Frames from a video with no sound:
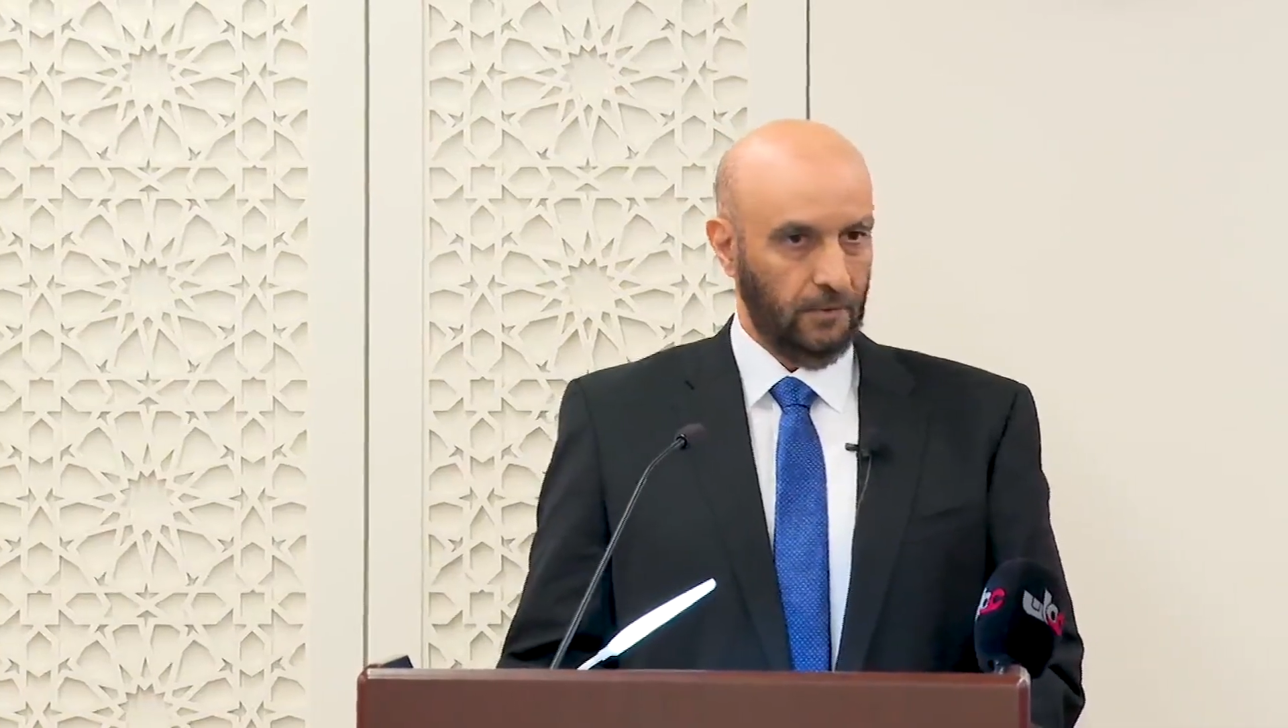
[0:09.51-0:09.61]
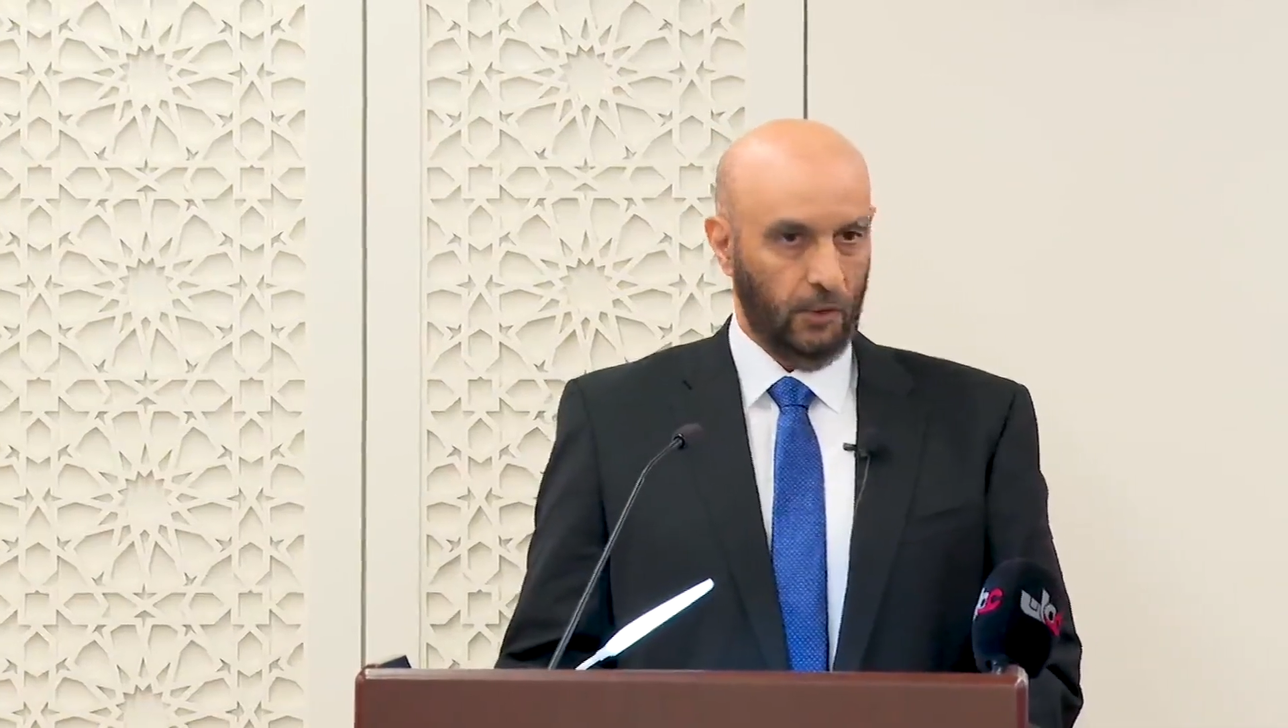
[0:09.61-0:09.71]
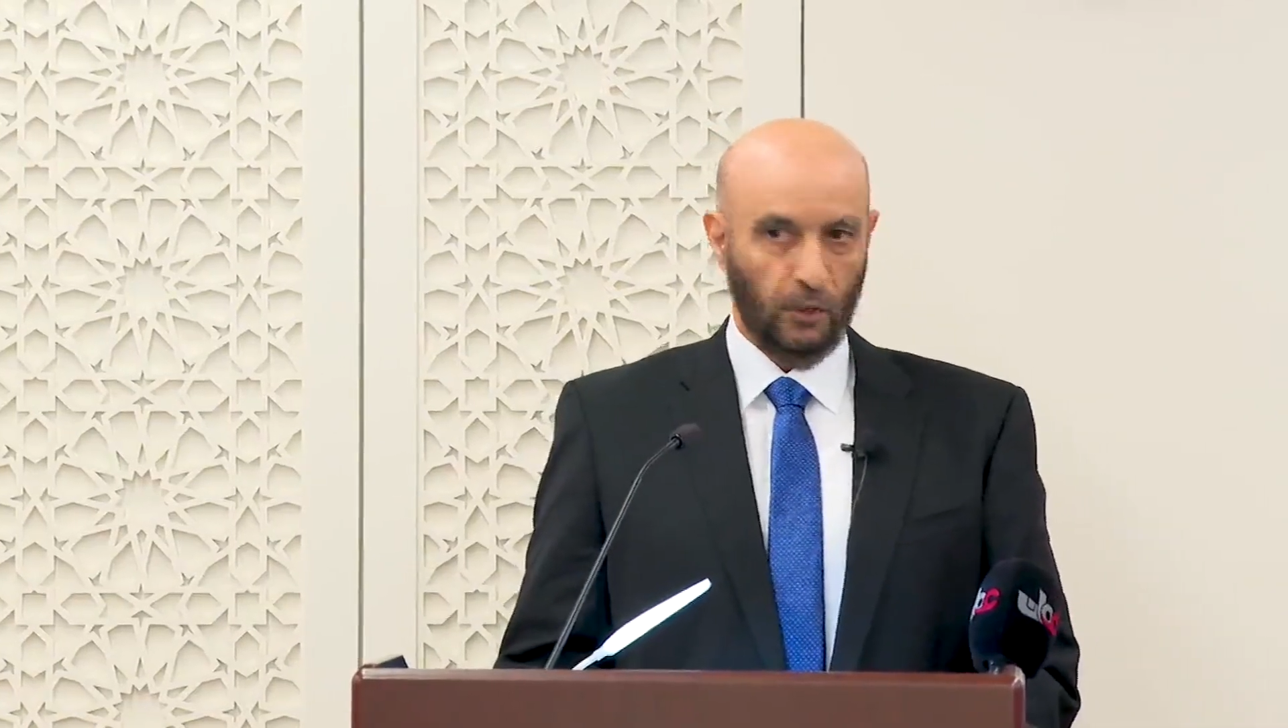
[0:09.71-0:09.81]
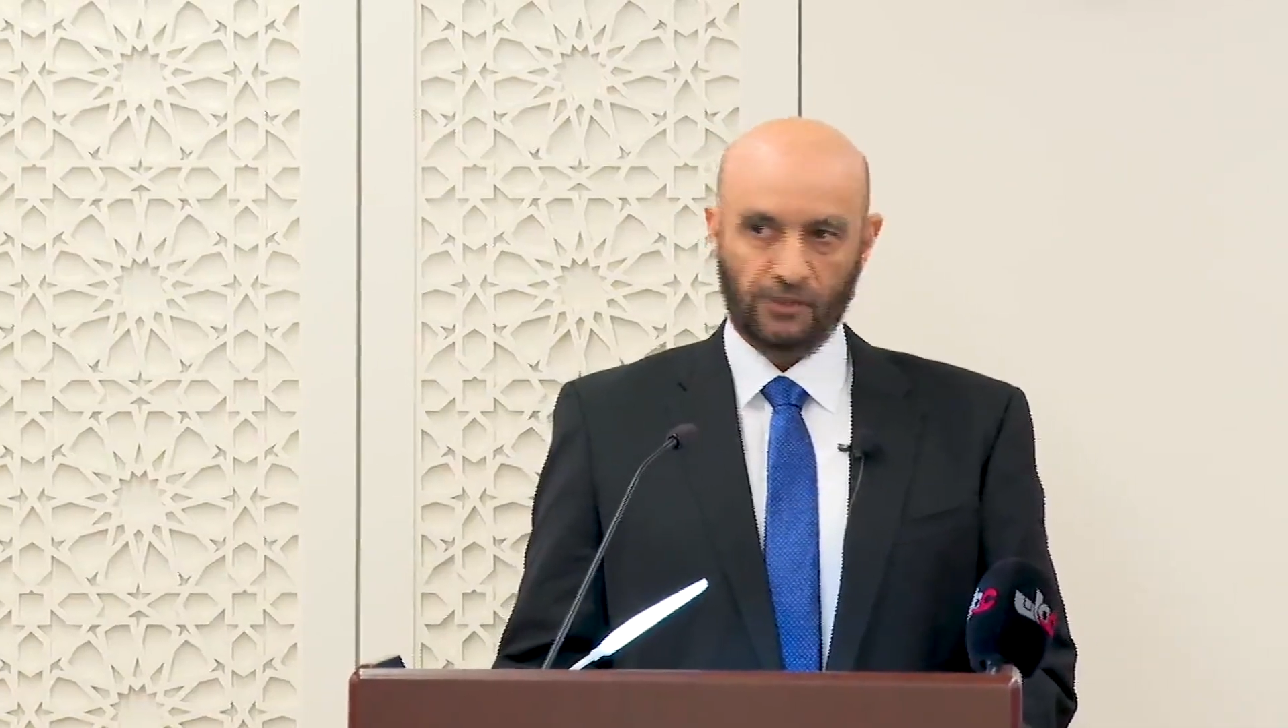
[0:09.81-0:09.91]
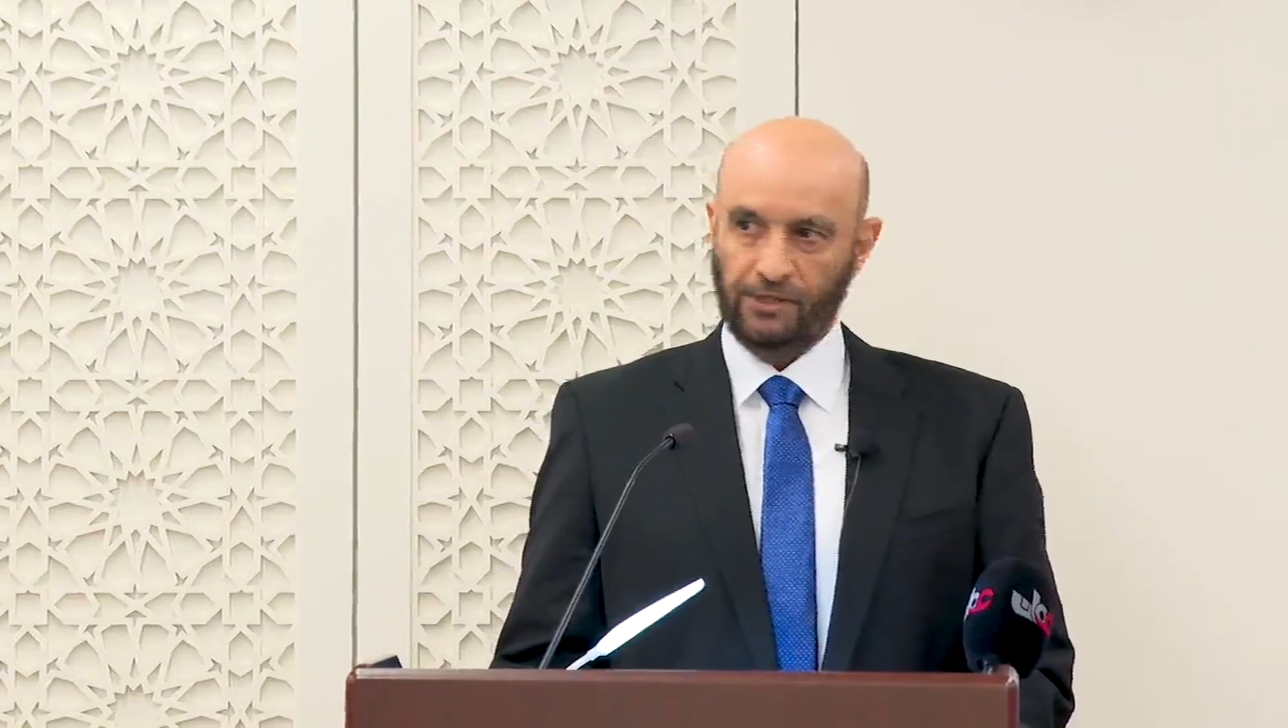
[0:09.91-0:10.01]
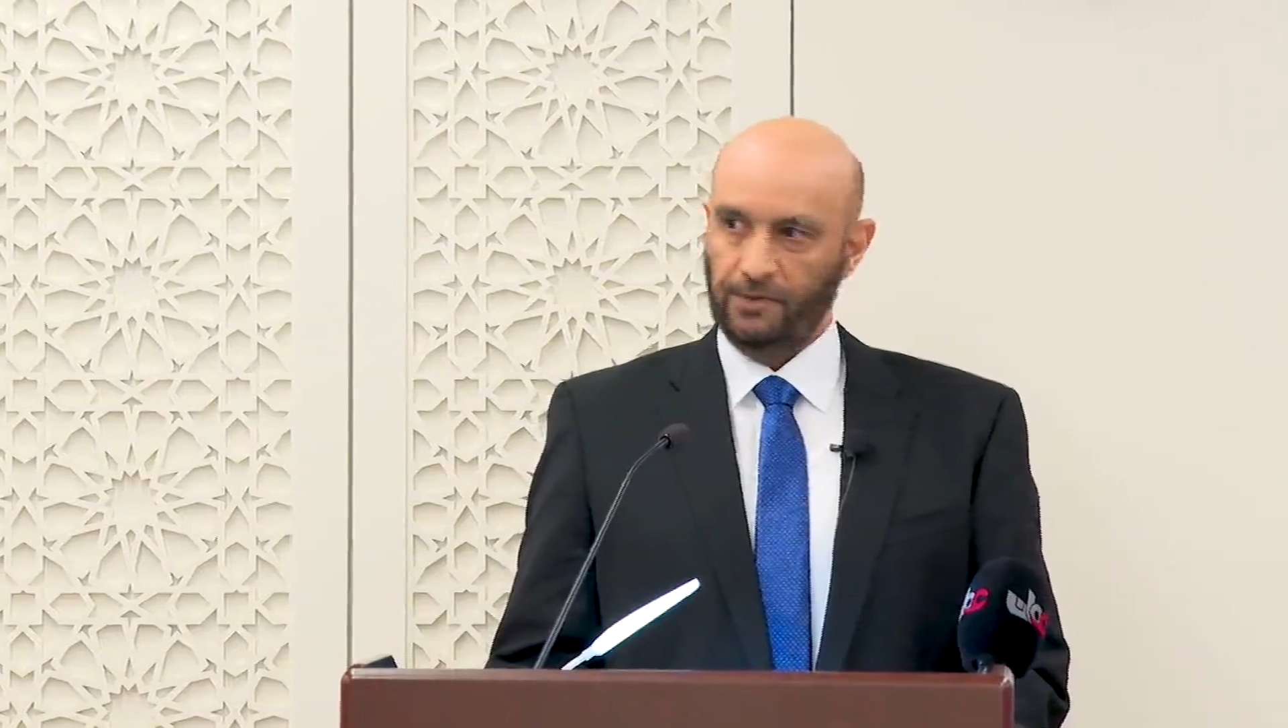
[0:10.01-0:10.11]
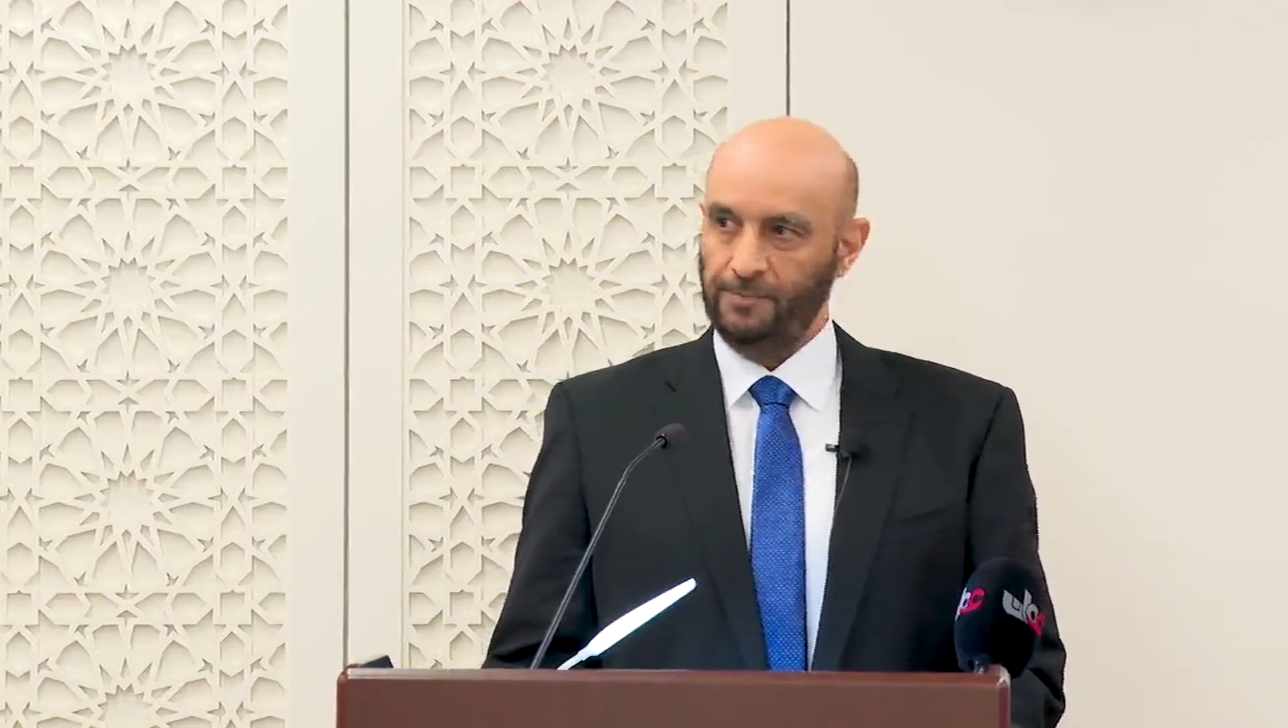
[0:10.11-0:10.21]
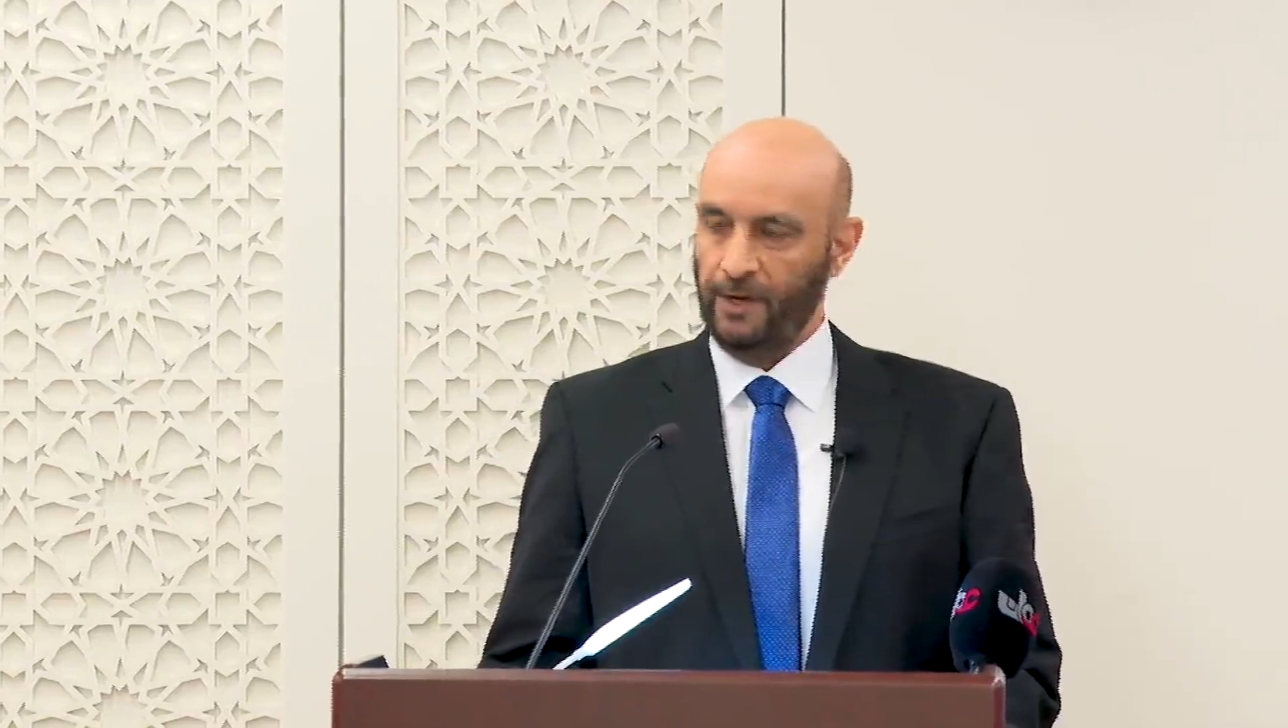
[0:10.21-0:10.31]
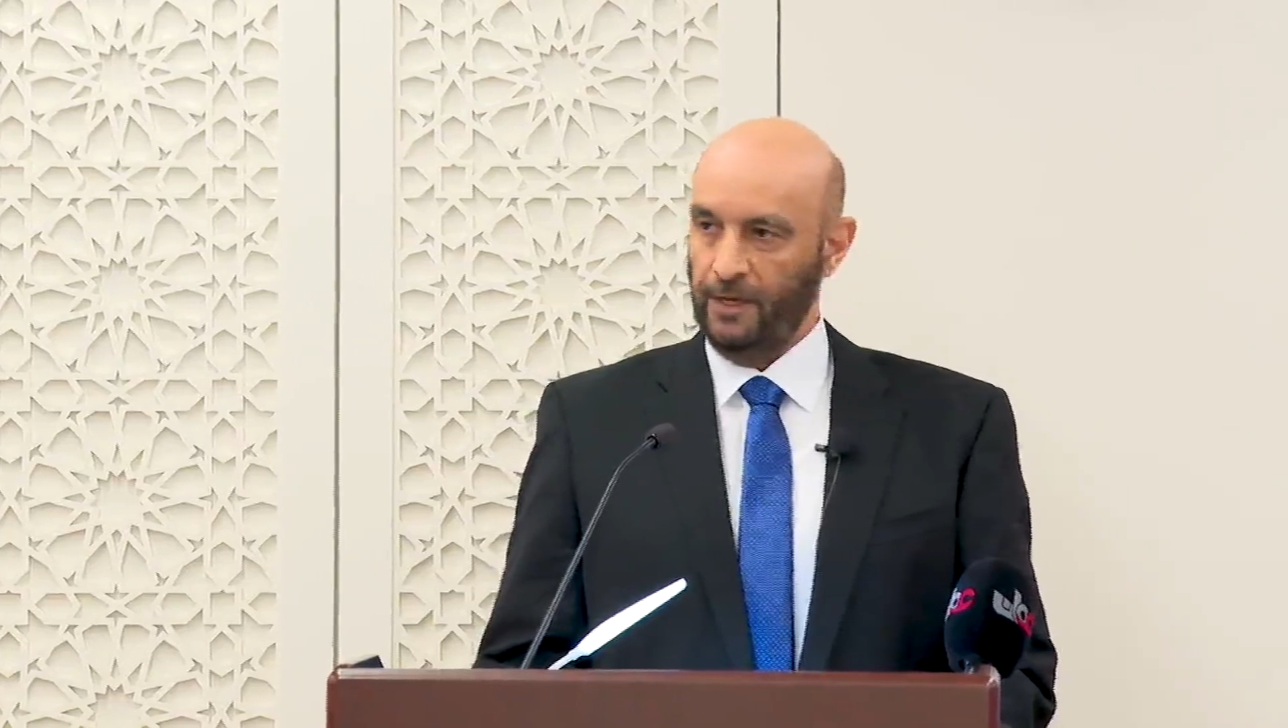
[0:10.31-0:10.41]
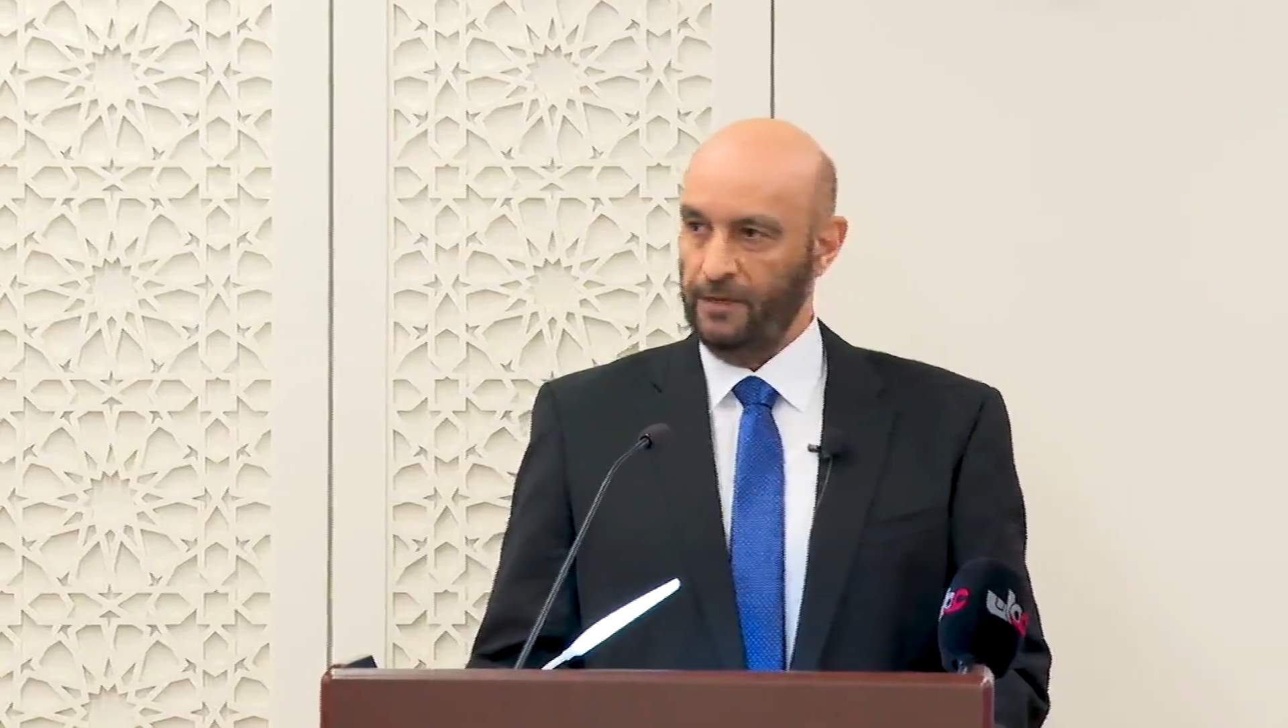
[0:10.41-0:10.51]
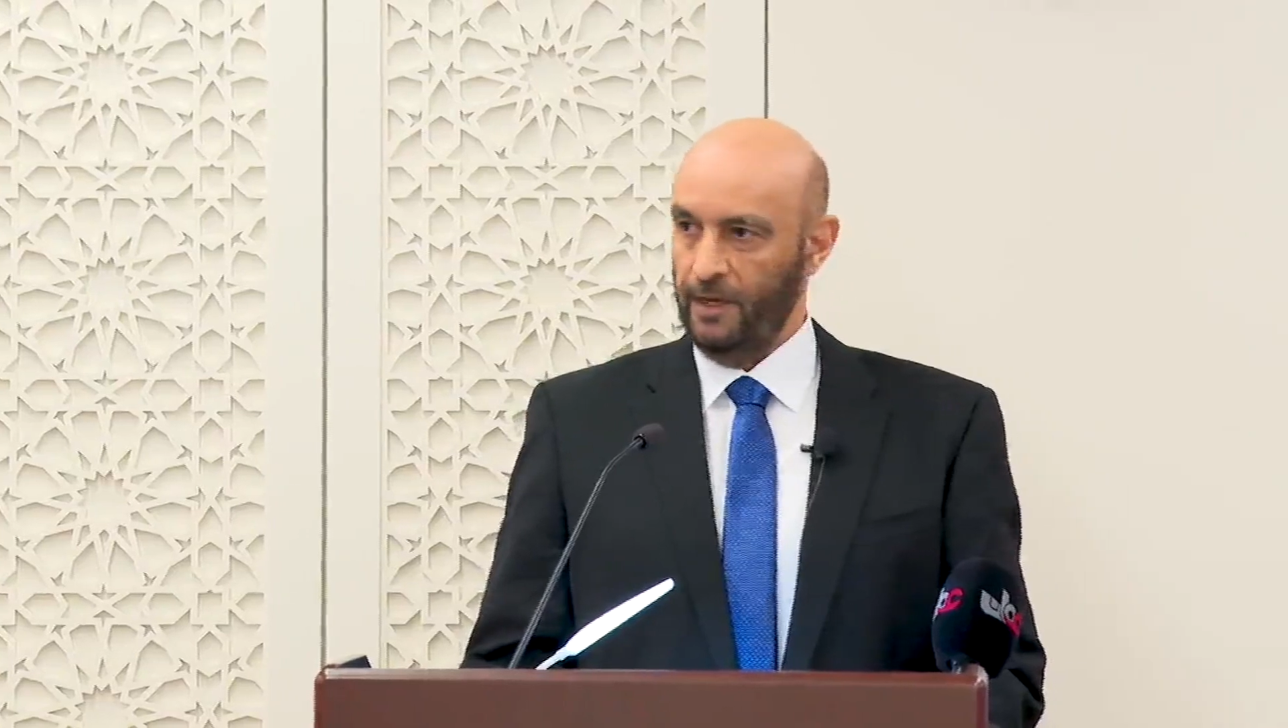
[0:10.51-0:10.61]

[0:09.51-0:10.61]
hosted by